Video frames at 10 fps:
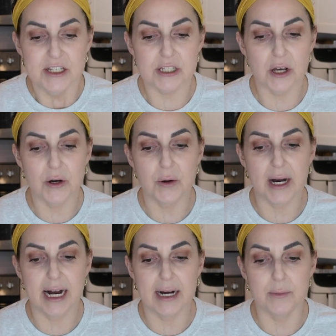
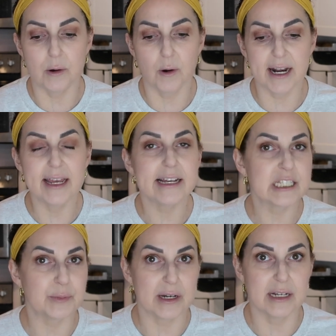So what I
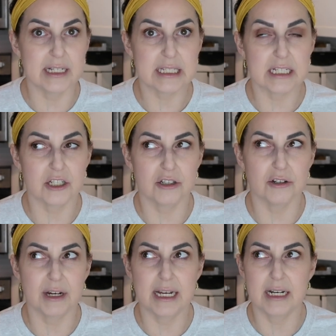experienced
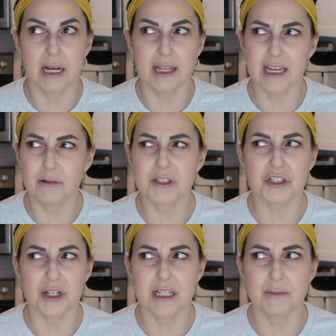during, I think it was
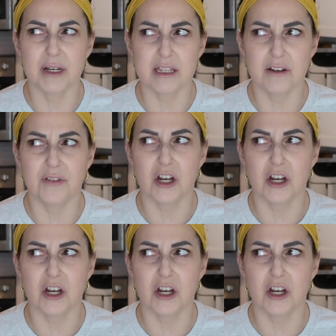during the month of